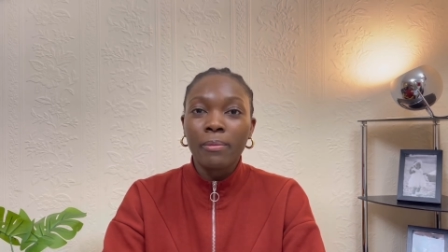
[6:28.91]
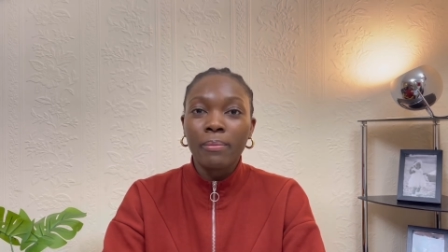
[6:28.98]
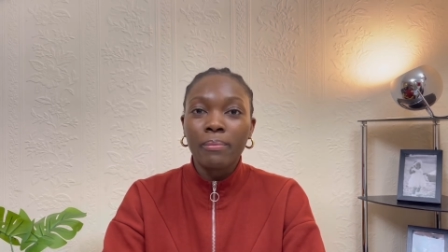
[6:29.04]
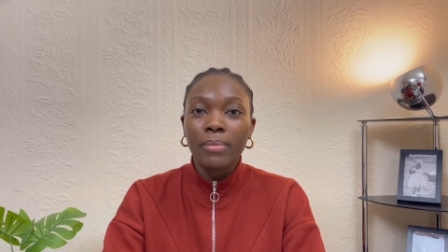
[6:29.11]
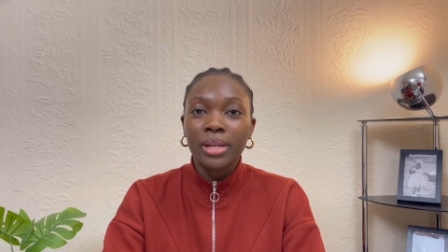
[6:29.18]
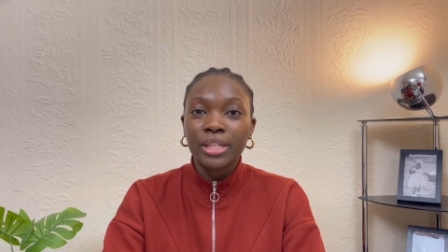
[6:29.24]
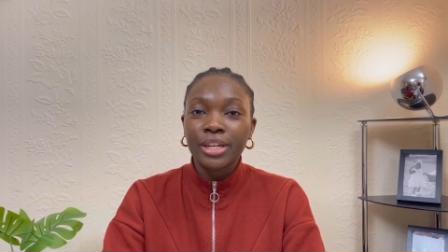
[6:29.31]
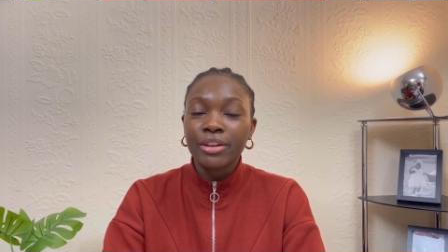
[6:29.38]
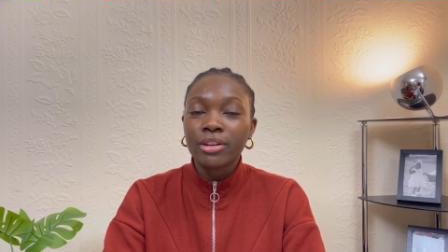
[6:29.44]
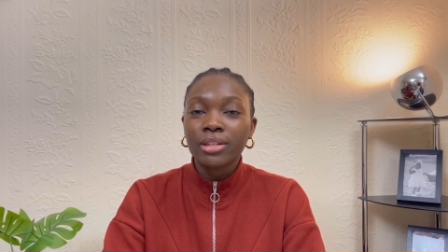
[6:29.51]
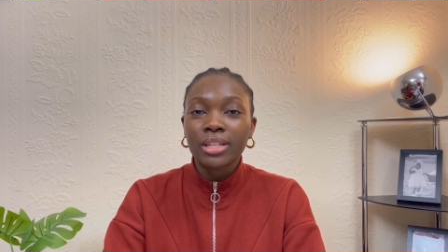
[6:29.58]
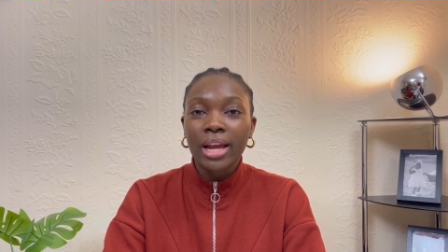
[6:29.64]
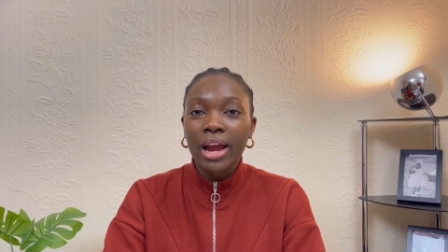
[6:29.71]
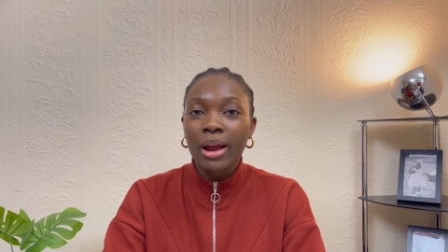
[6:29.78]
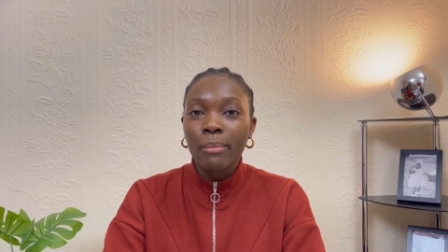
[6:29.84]
Materials
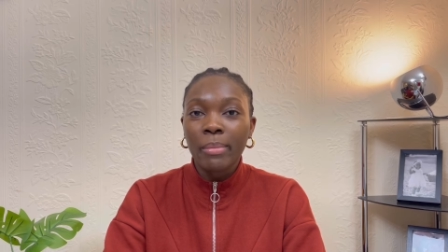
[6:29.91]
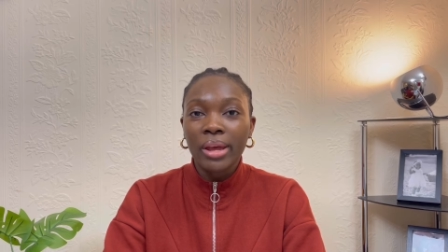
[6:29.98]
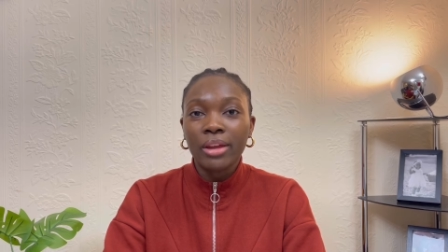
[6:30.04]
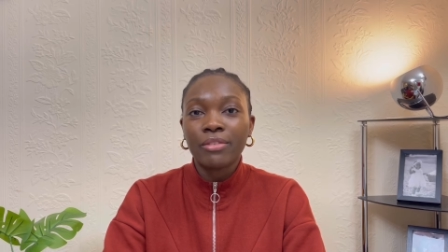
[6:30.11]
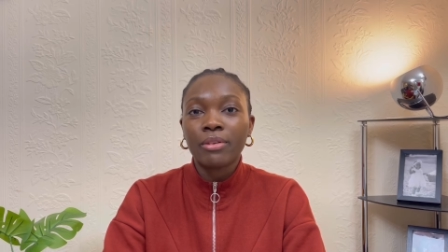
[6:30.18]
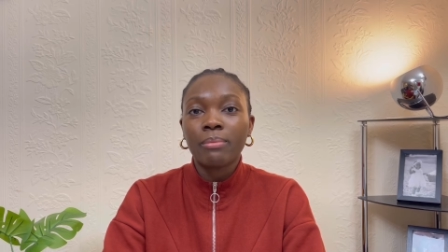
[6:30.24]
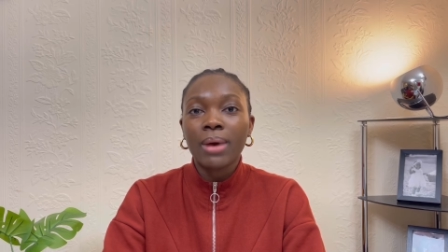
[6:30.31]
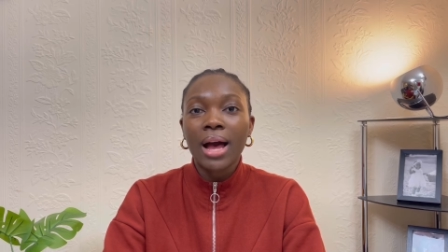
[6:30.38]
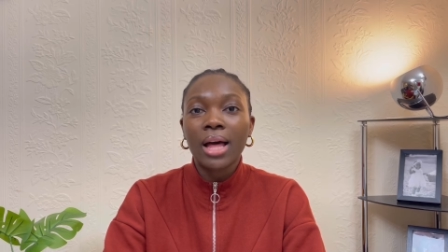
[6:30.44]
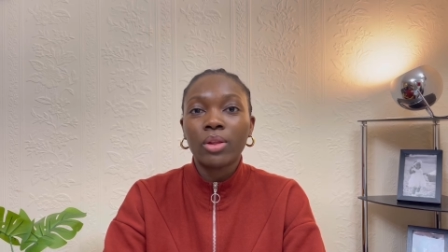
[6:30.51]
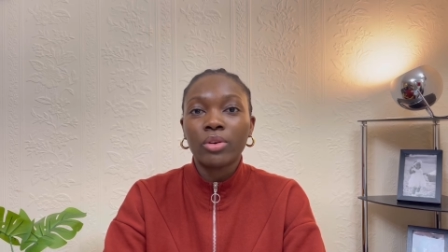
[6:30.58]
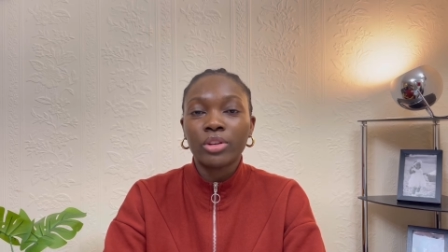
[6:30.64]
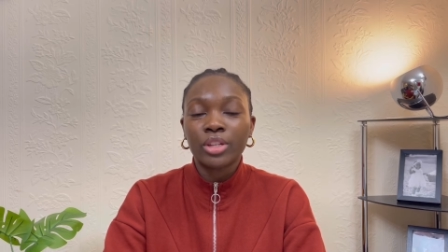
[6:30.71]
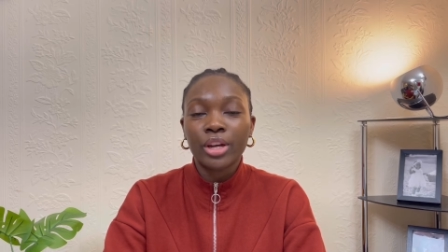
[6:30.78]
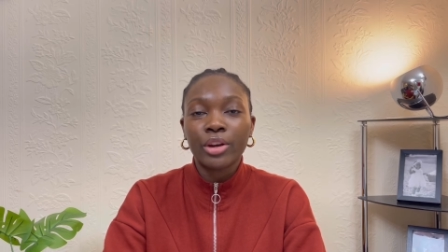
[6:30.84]
that are made from
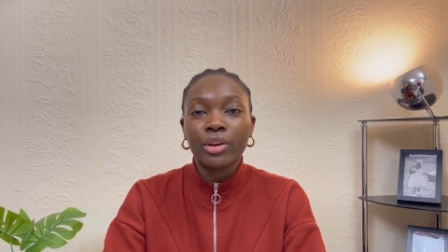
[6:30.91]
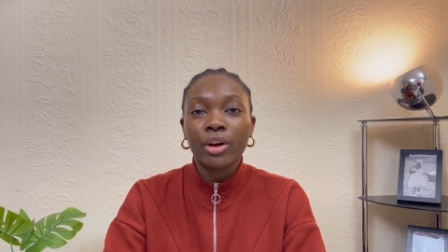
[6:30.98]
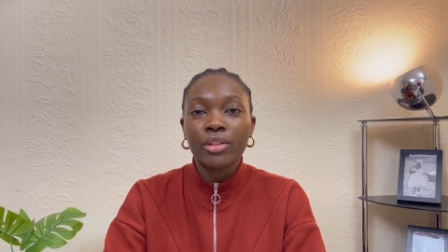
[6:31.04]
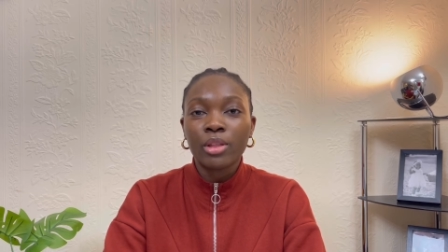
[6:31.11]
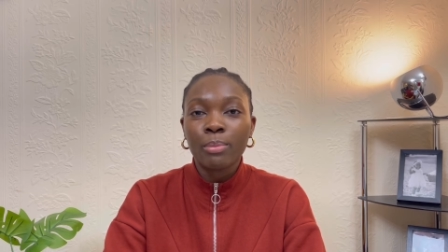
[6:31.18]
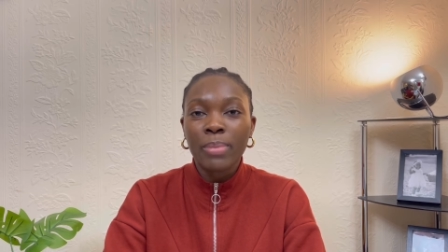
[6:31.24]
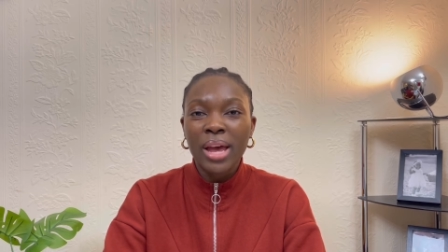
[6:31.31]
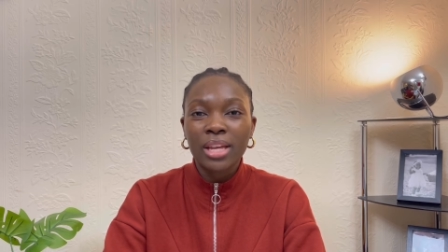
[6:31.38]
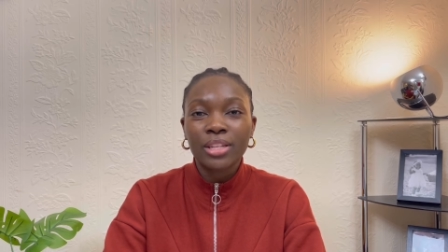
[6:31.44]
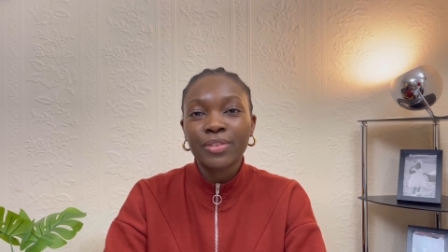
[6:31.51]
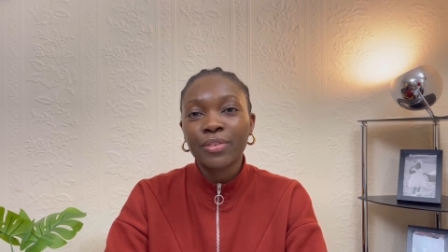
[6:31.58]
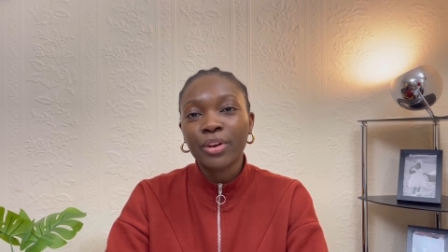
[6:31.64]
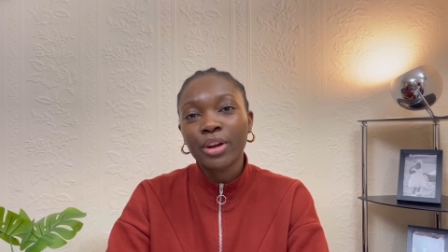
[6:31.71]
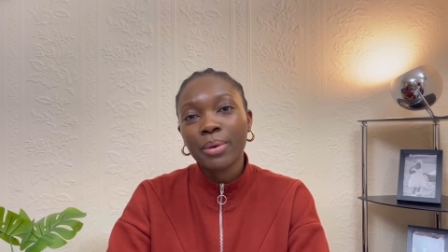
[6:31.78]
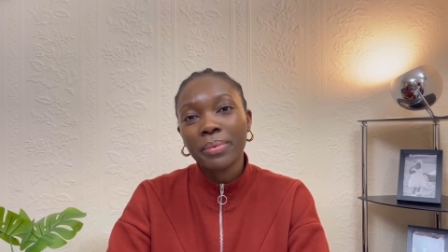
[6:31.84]
alloys are not the best
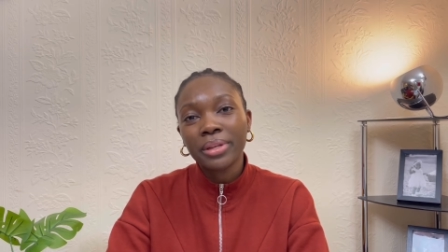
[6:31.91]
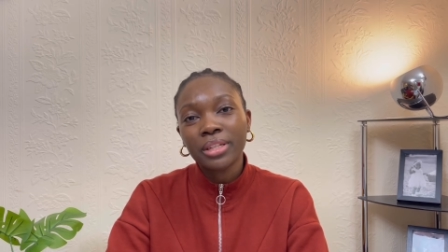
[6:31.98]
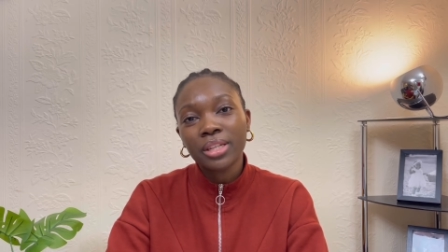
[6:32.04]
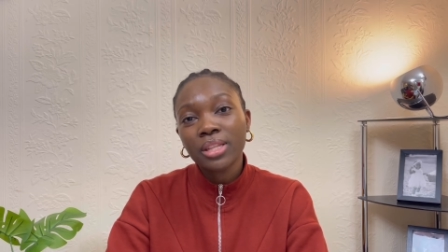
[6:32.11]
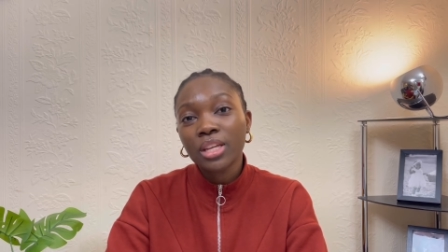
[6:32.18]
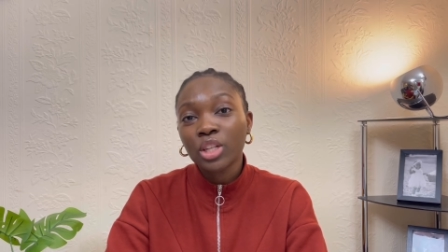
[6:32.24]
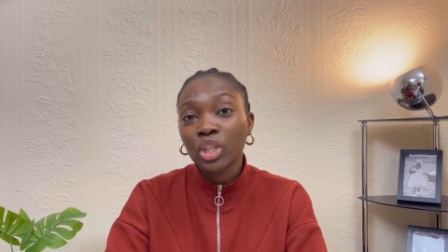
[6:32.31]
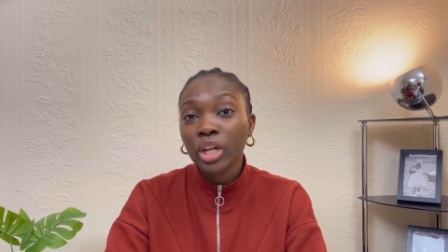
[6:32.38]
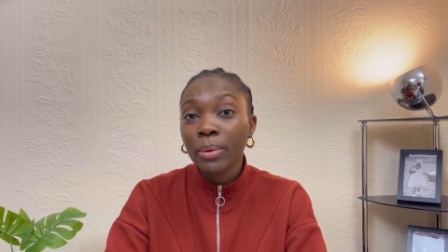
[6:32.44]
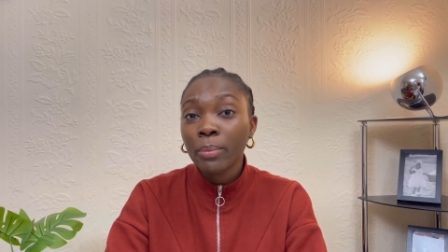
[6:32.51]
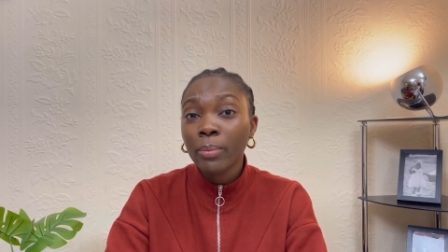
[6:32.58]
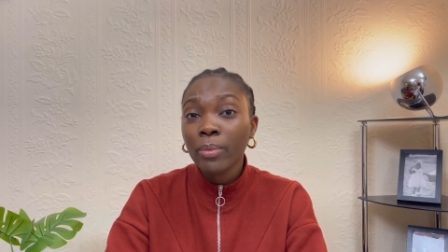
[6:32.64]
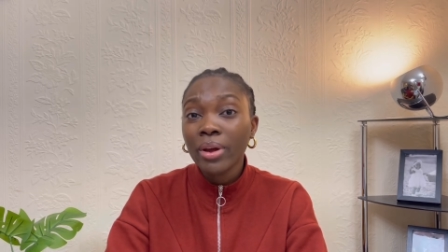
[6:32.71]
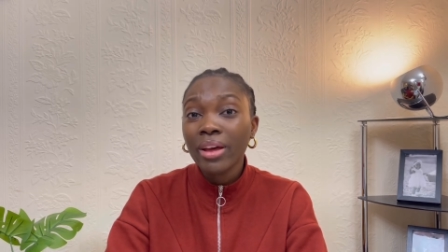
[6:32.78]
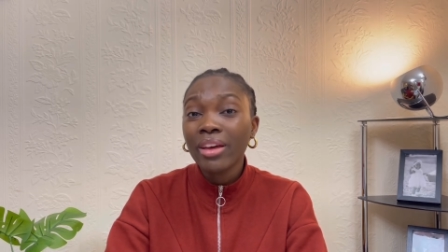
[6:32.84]
for going to the
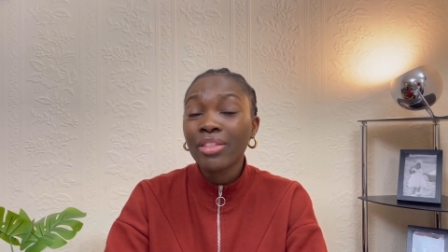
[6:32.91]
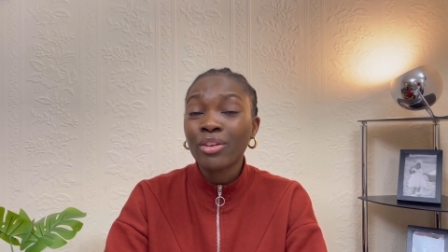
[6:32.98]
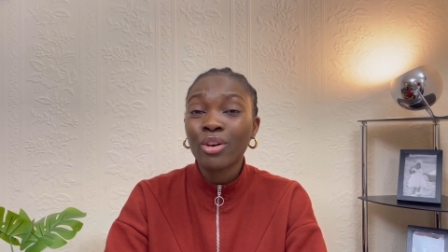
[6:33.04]
gym with,